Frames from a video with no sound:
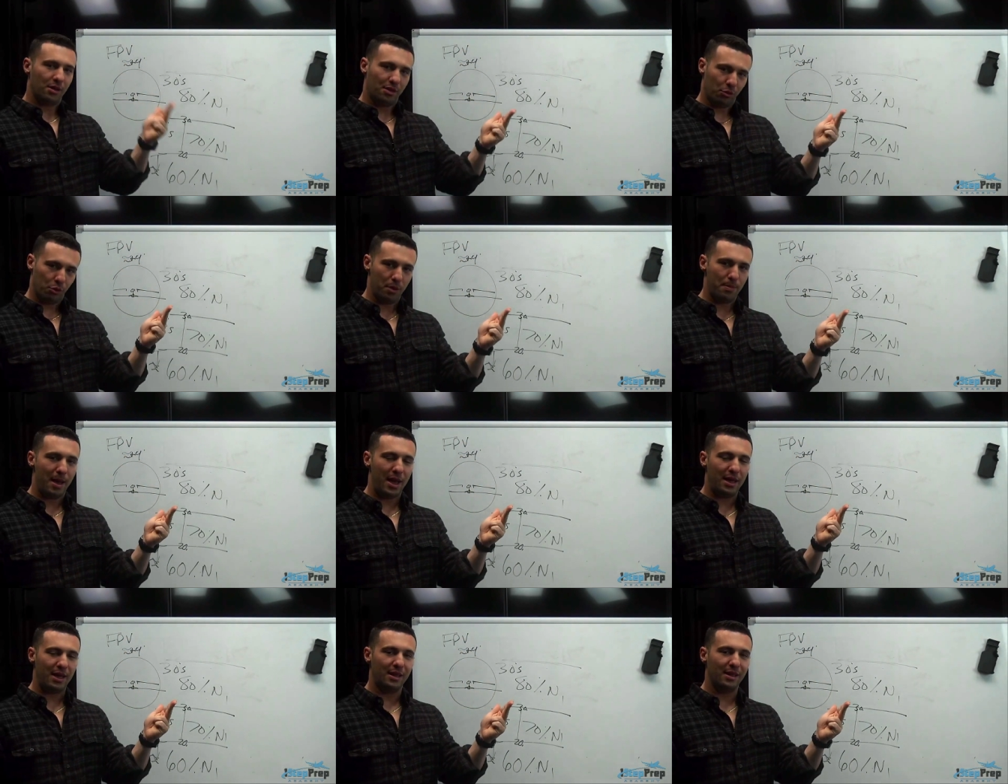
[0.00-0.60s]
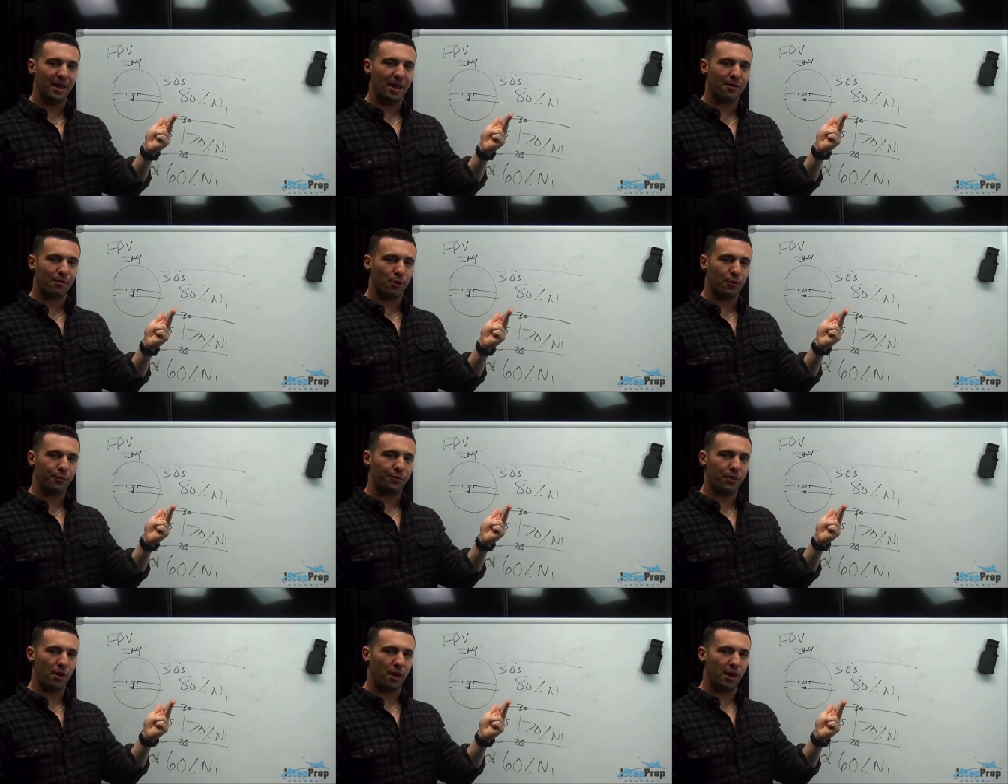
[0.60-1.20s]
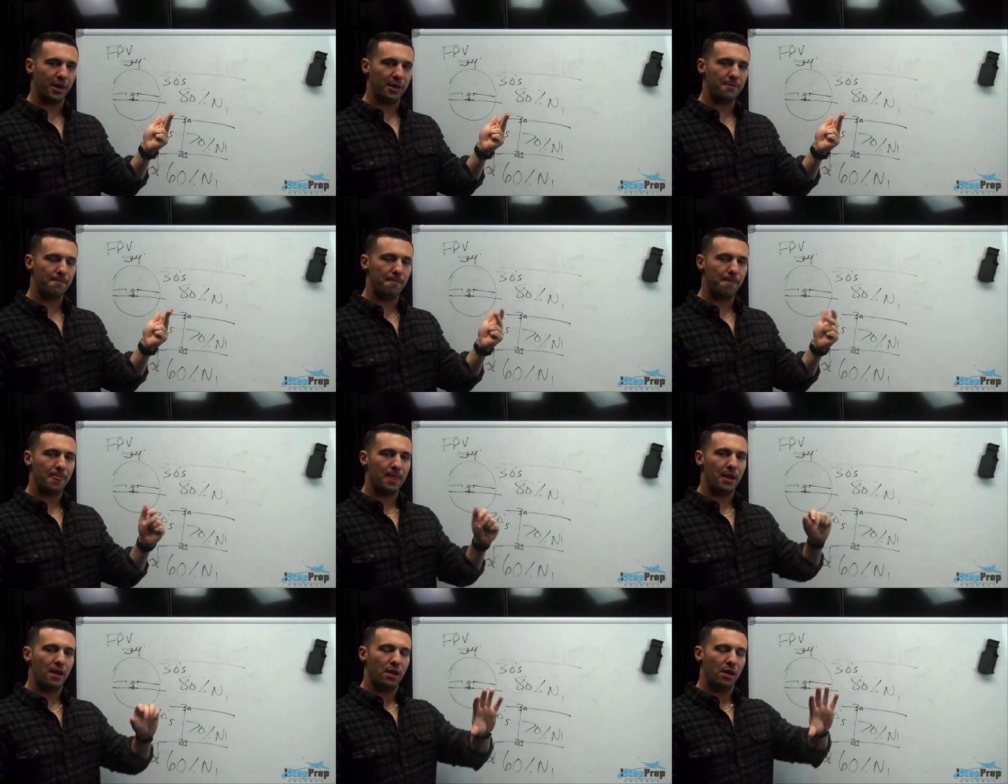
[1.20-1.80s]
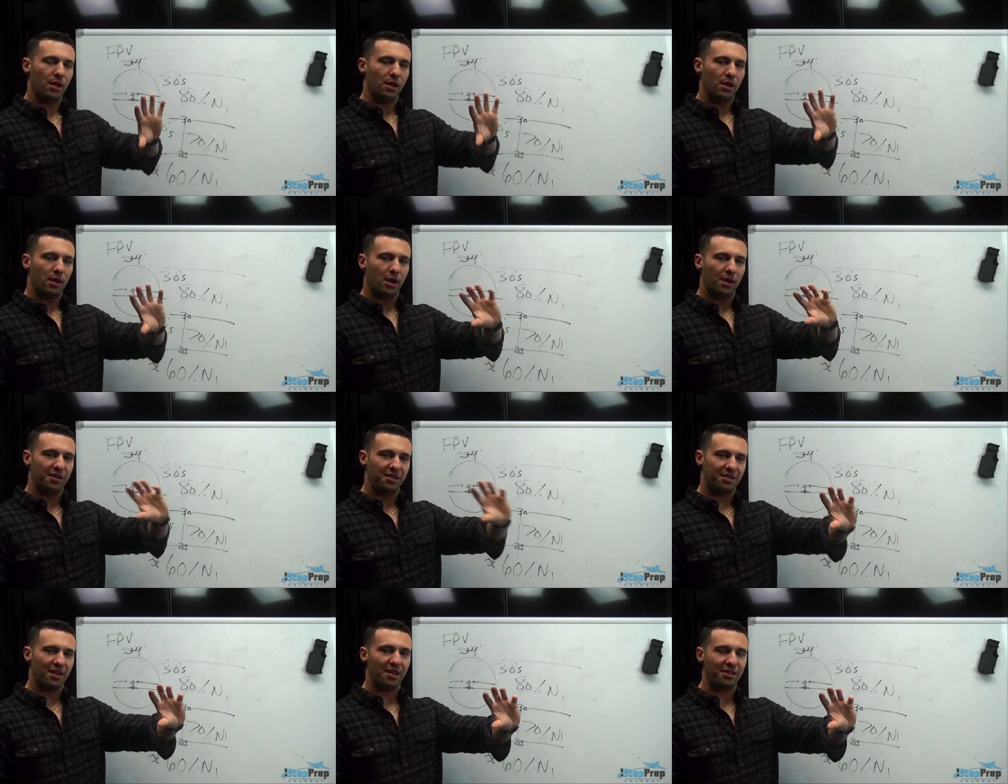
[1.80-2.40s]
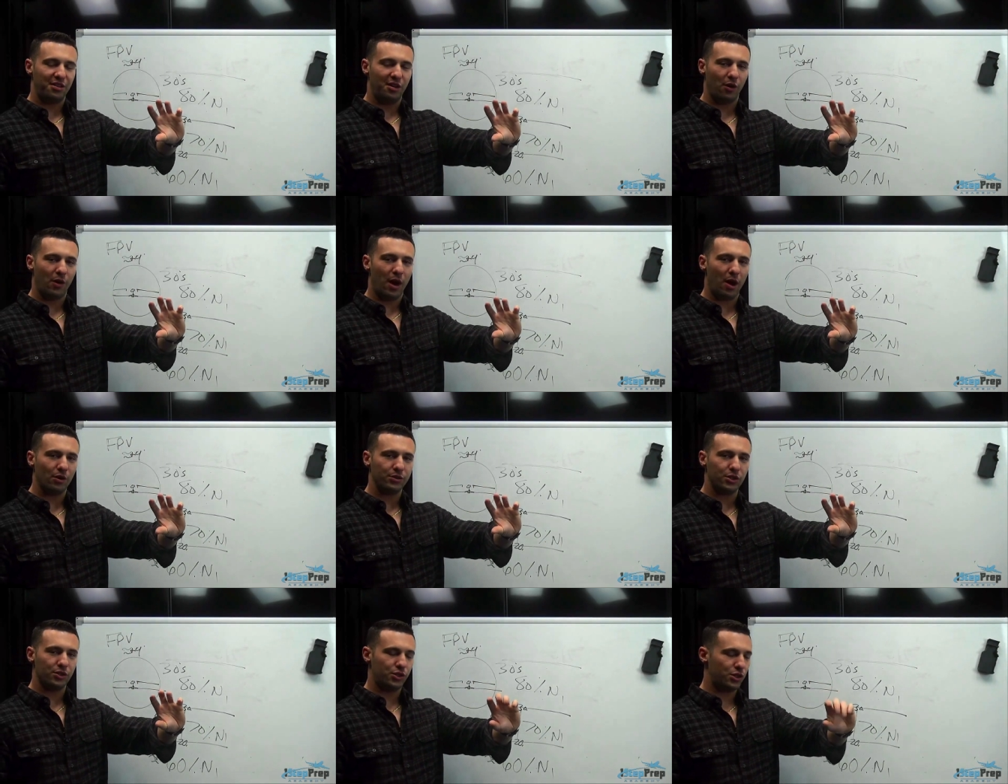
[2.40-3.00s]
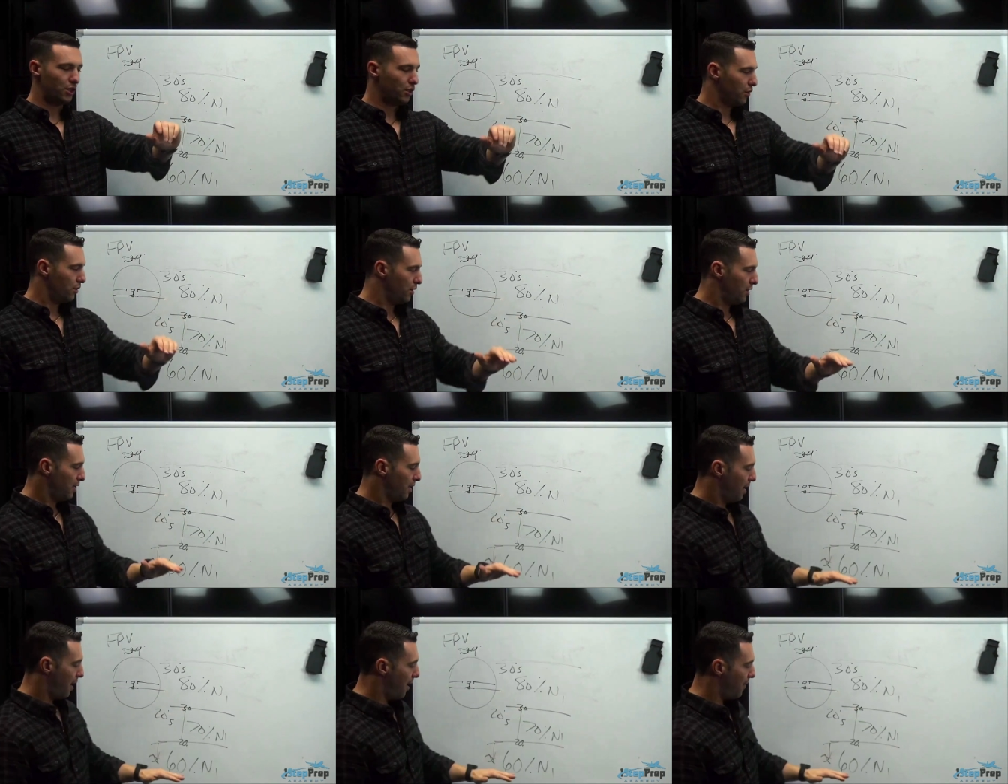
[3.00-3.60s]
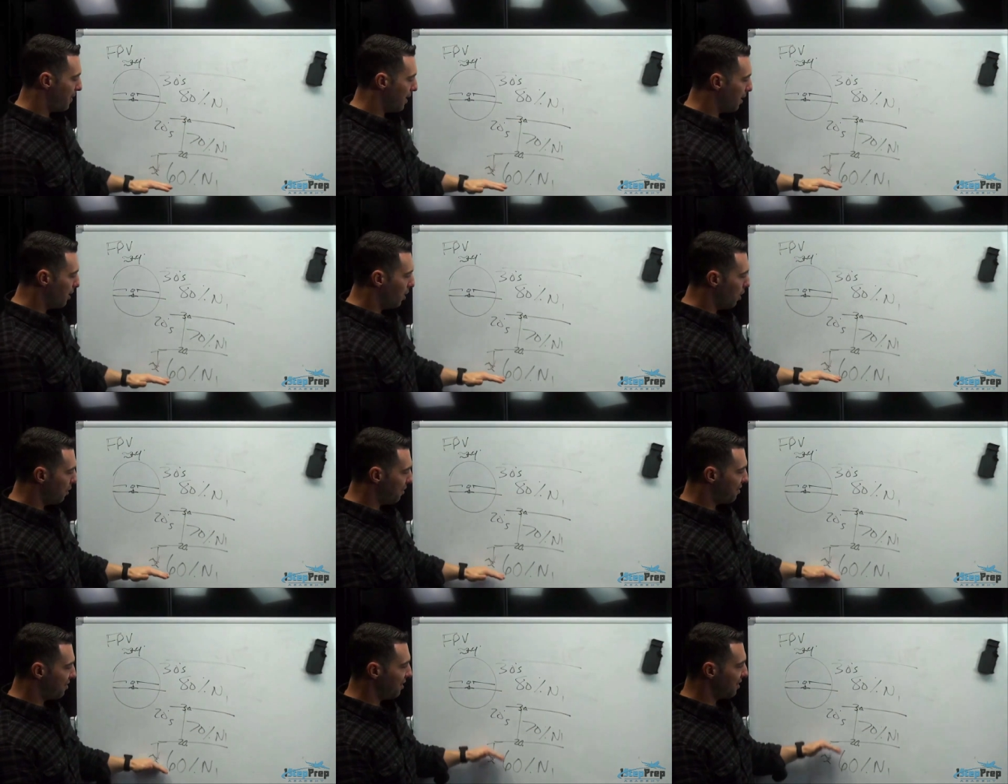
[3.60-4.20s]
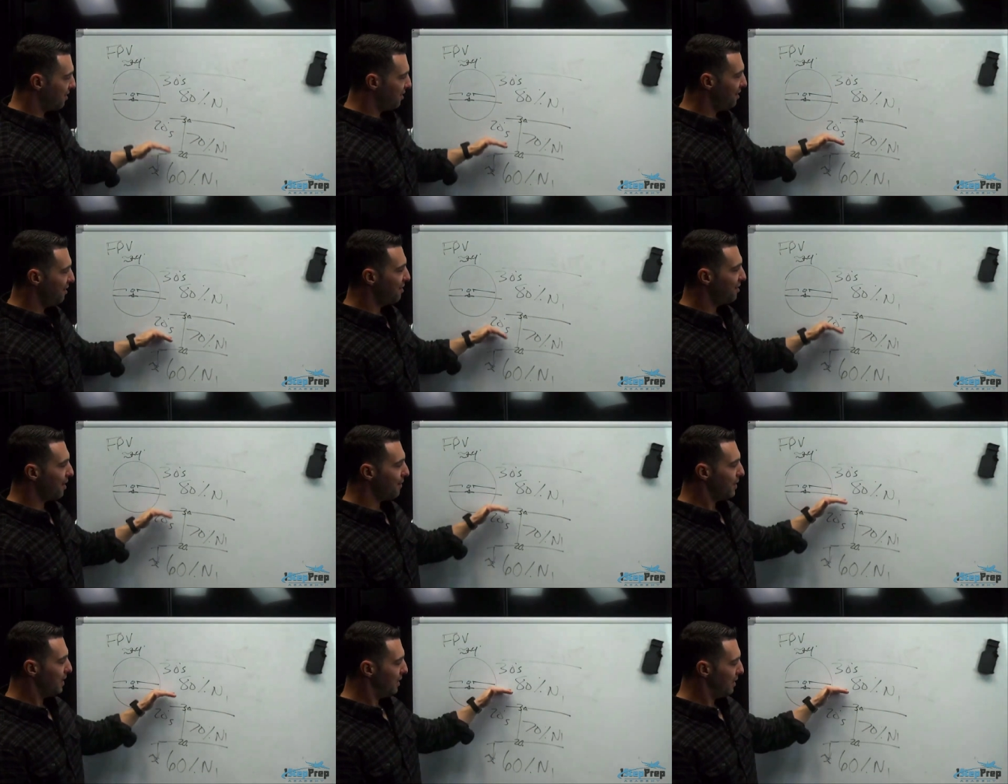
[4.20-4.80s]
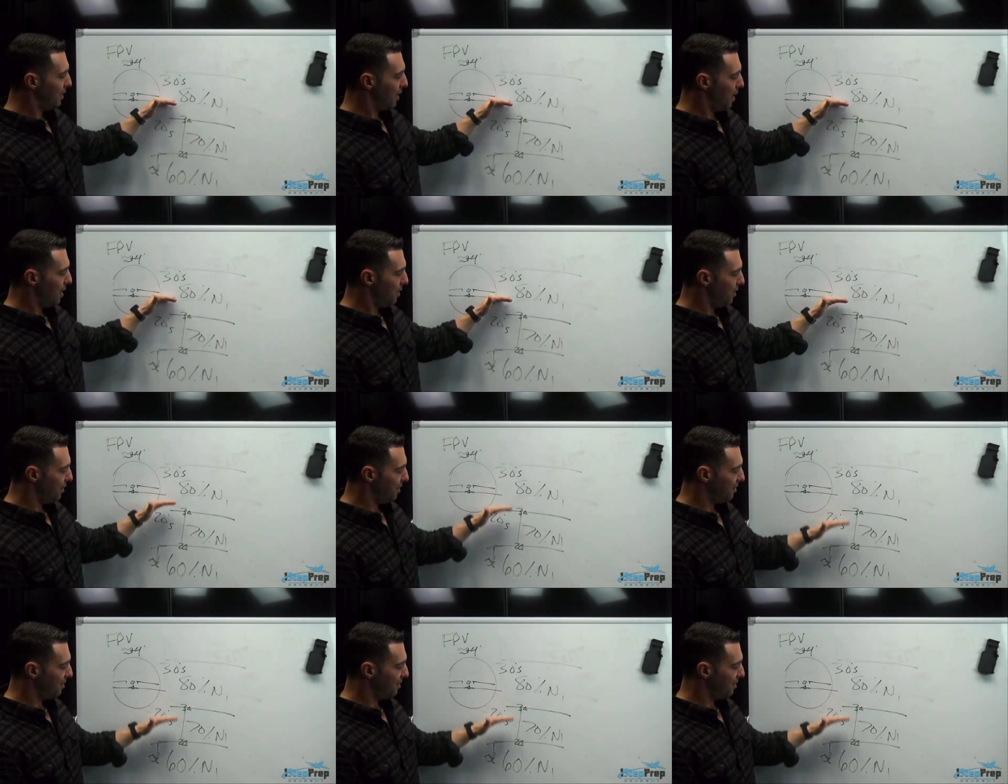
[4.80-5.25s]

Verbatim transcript: Remain in level flight. Assess your altitude, and then go 60, 70, 80.